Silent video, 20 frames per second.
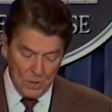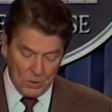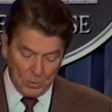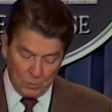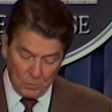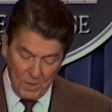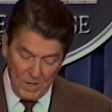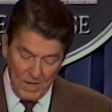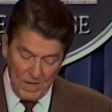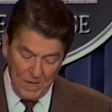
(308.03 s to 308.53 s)

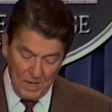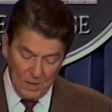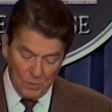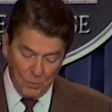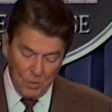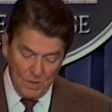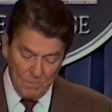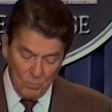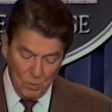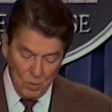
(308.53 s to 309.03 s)
3. A
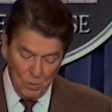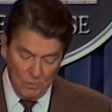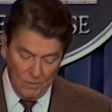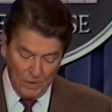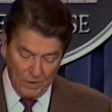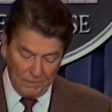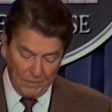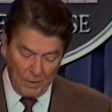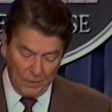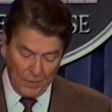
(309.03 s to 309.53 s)

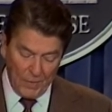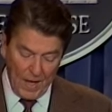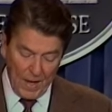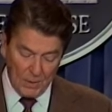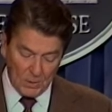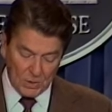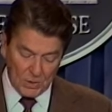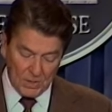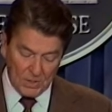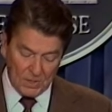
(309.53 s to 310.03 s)
removal of the
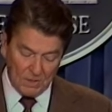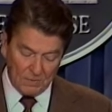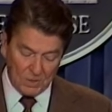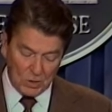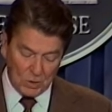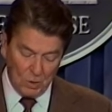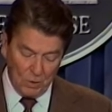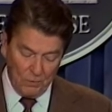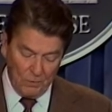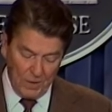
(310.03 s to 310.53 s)
thousands of
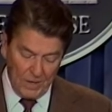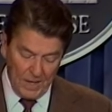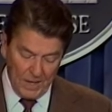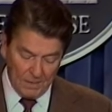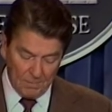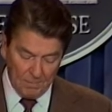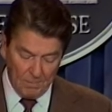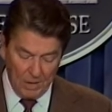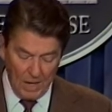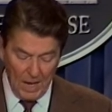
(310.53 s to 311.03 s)

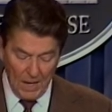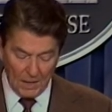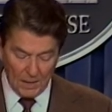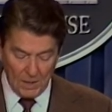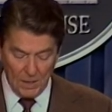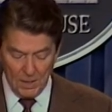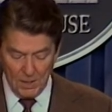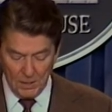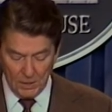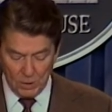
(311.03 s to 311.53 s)
Soviet
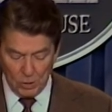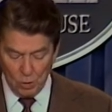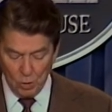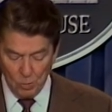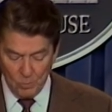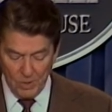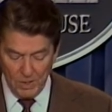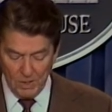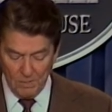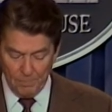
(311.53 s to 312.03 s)
bloc
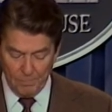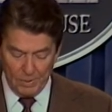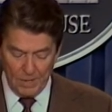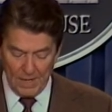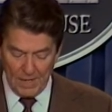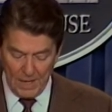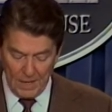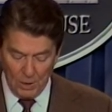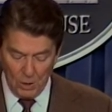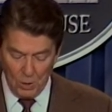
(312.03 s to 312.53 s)
Cuban,
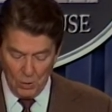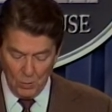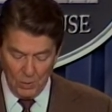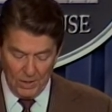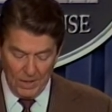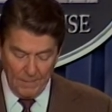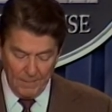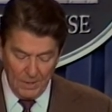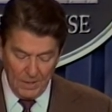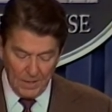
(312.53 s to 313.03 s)
PLO,
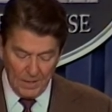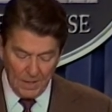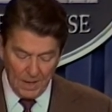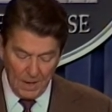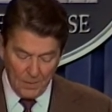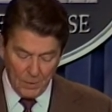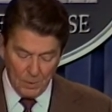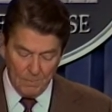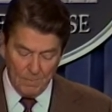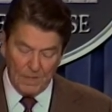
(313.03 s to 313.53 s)
Libyan, and
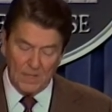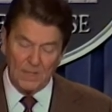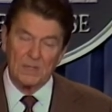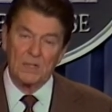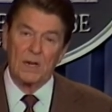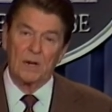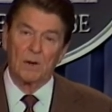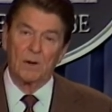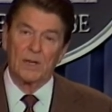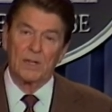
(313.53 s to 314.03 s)
other
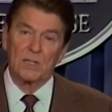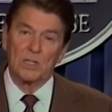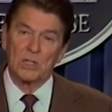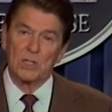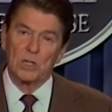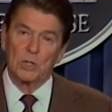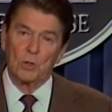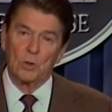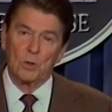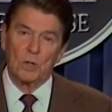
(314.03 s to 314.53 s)
military and
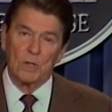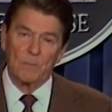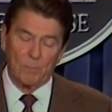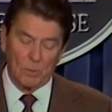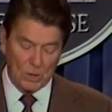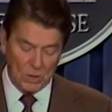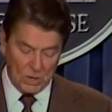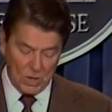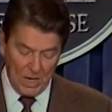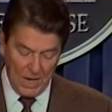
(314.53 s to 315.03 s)
security
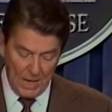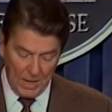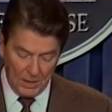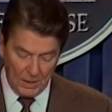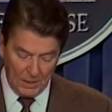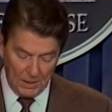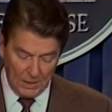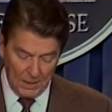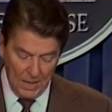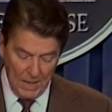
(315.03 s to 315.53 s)
personnel.